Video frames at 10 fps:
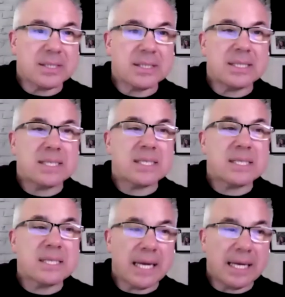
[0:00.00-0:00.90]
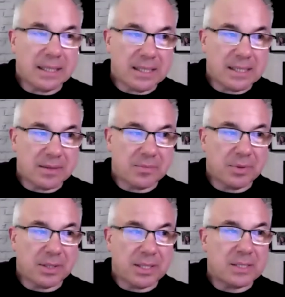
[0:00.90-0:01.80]
insanely
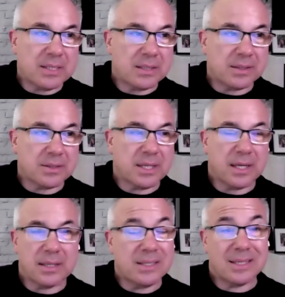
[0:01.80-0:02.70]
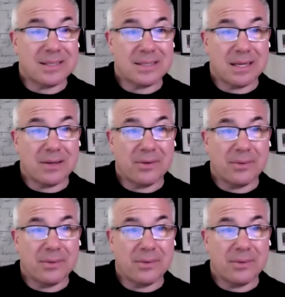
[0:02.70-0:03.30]
simple and easy to understand it doesn't scale